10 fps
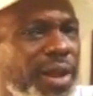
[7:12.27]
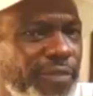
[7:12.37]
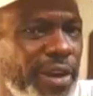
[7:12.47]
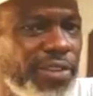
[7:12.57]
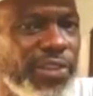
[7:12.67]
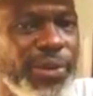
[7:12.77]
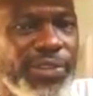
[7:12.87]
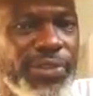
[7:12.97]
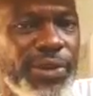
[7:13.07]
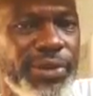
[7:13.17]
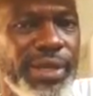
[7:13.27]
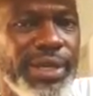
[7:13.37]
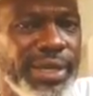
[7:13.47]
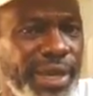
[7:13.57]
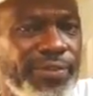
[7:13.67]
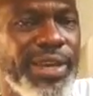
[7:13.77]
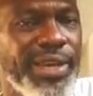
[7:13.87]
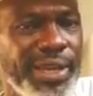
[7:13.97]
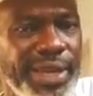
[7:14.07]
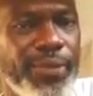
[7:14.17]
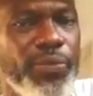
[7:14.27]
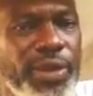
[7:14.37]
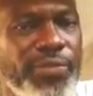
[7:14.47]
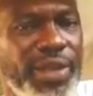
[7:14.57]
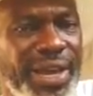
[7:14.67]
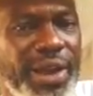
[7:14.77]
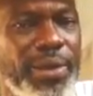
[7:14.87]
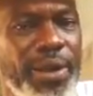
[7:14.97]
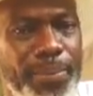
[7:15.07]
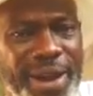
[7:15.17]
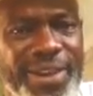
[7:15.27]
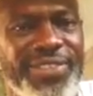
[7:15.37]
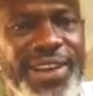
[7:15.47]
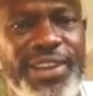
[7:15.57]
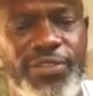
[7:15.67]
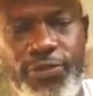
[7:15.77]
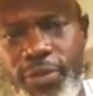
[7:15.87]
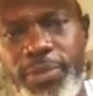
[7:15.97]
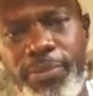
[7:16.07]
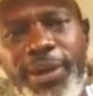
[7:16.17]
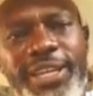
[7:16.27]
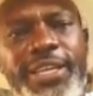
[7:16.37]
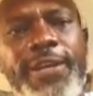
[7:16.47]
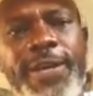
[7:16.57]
on a very serious note, definitely get rid of the parasites from your body.